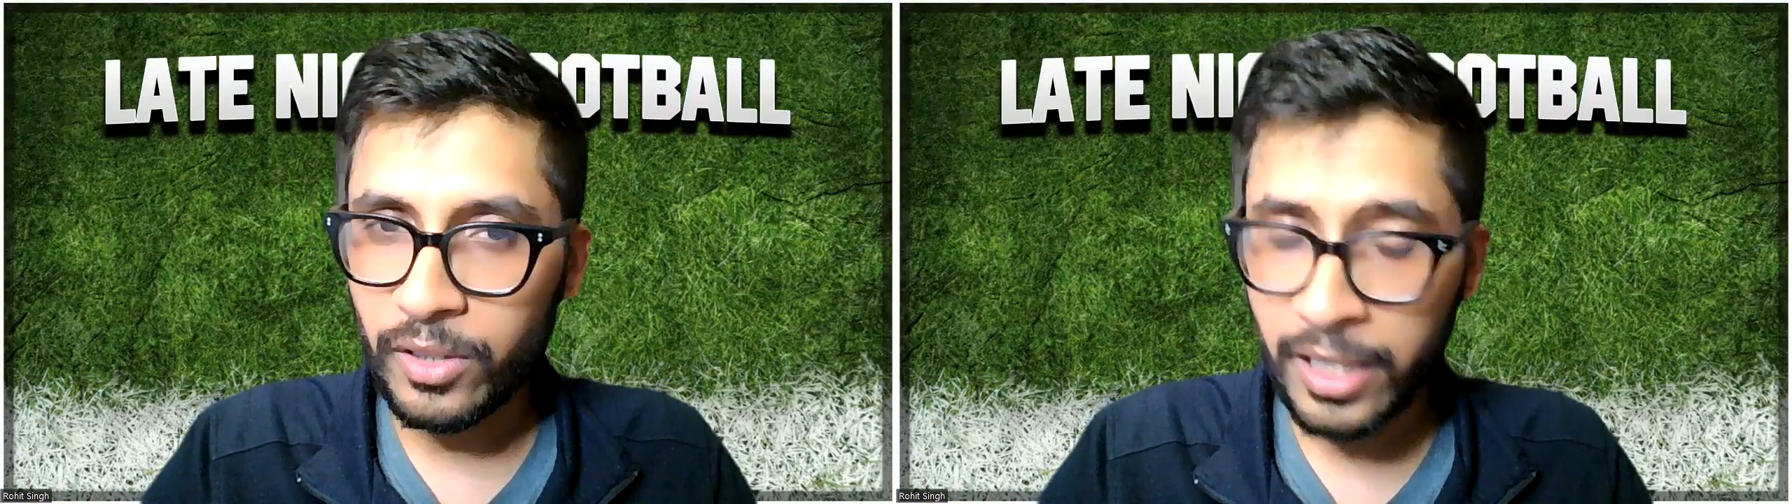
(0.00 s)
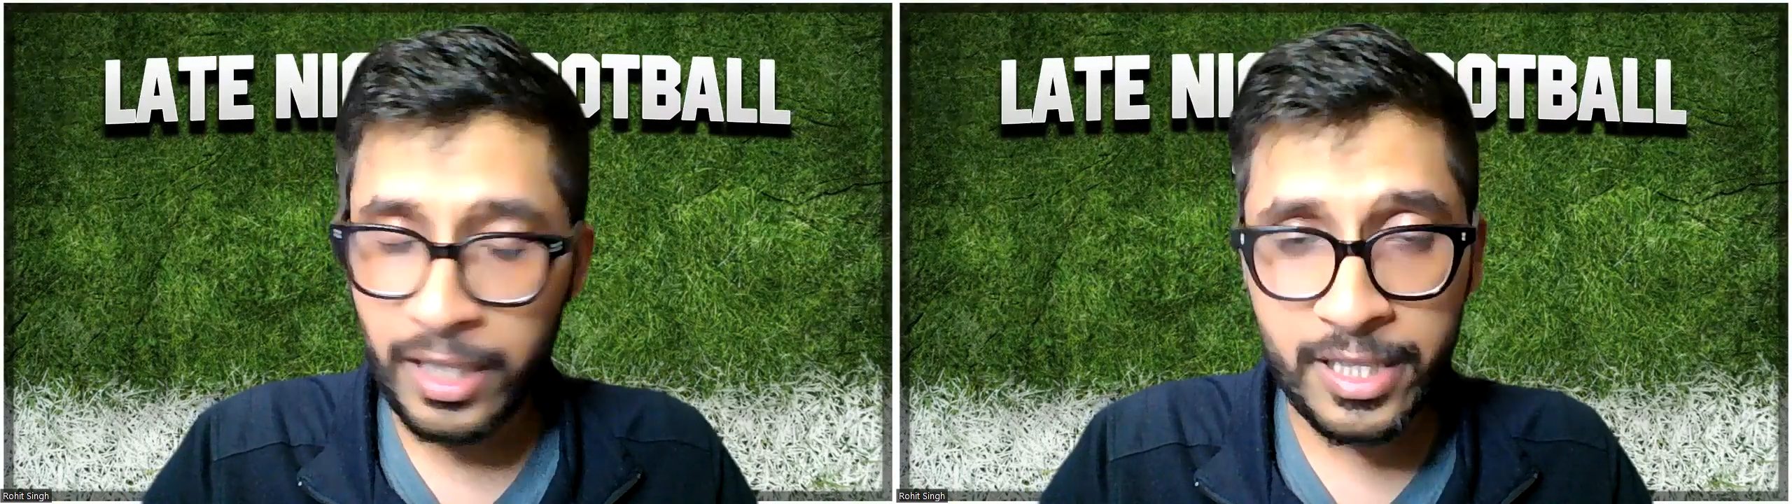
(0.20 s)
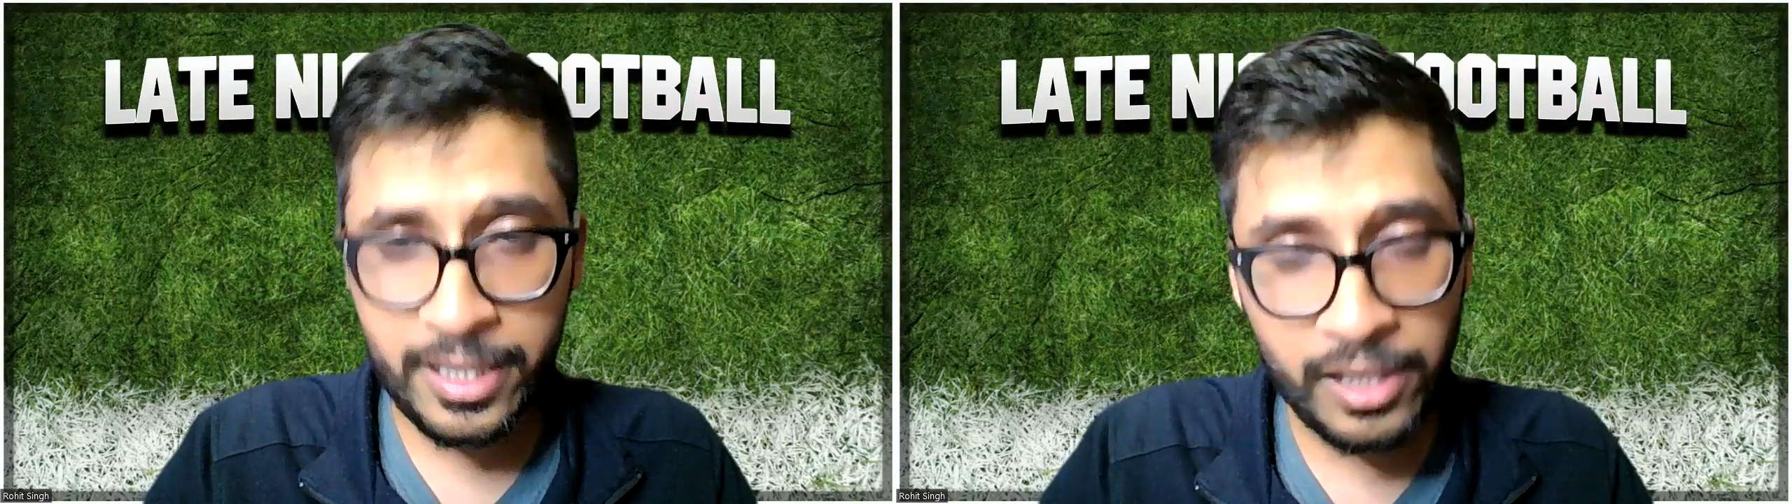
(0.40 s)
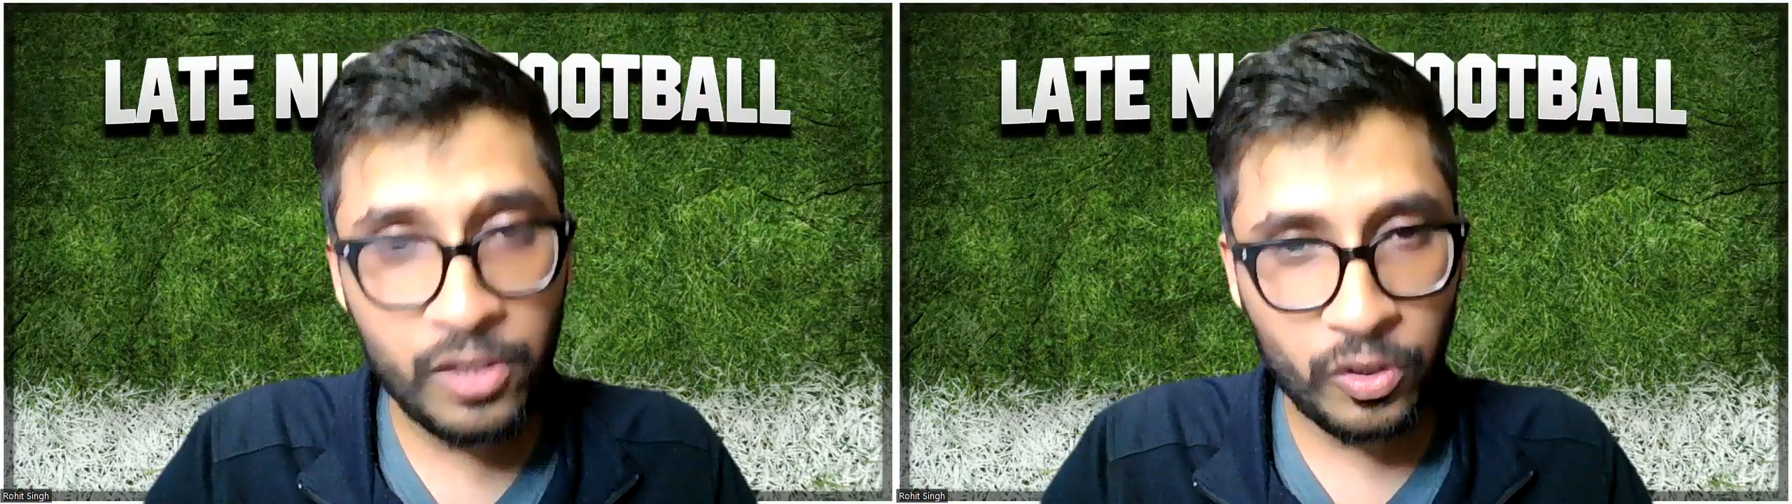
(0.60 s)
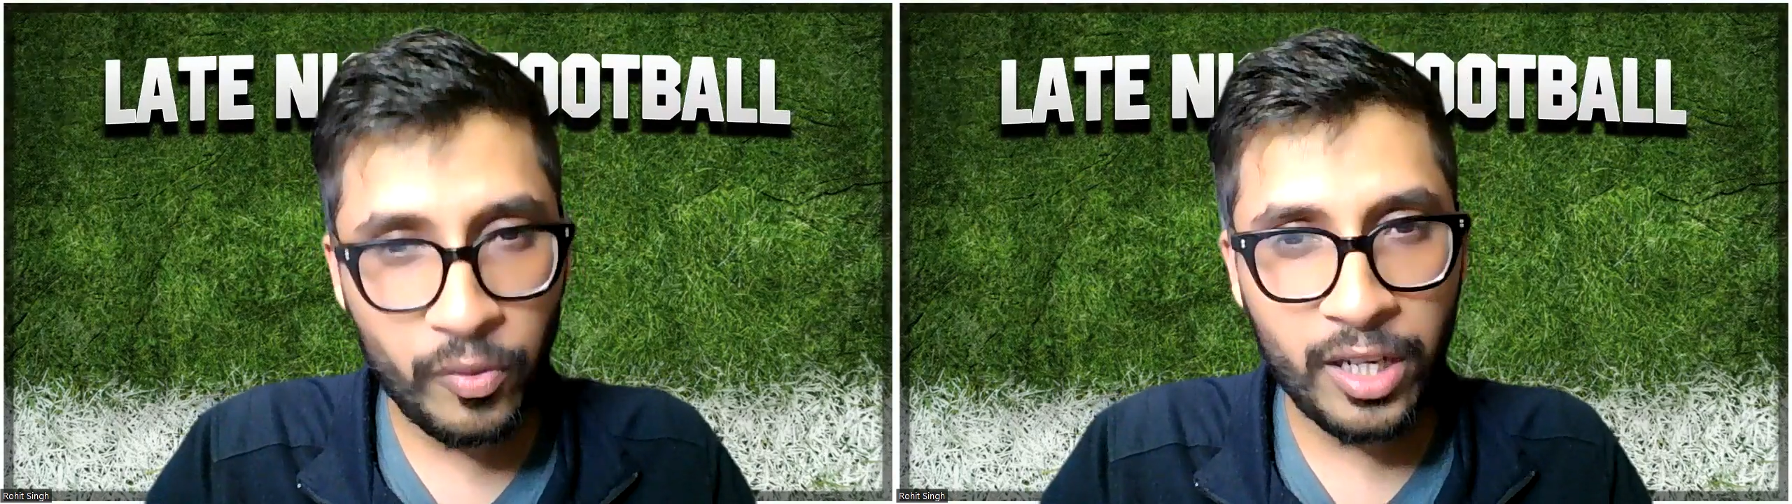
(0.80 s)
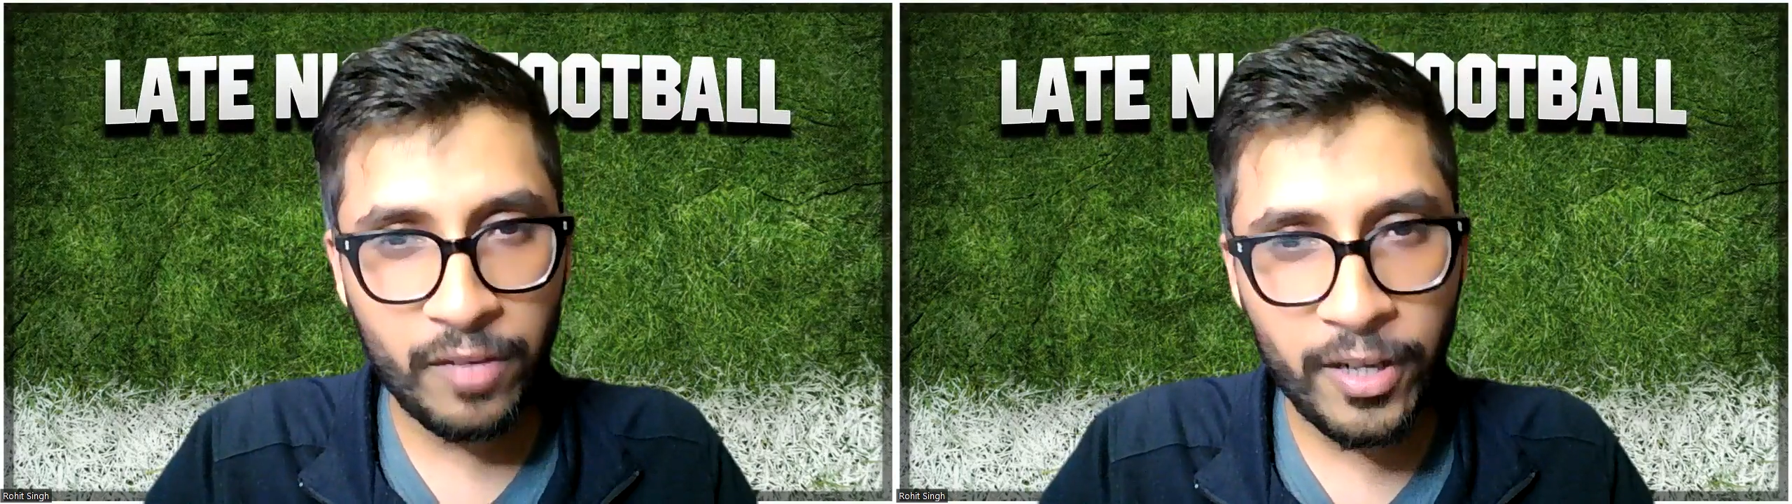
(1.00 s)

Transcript: he still looked very,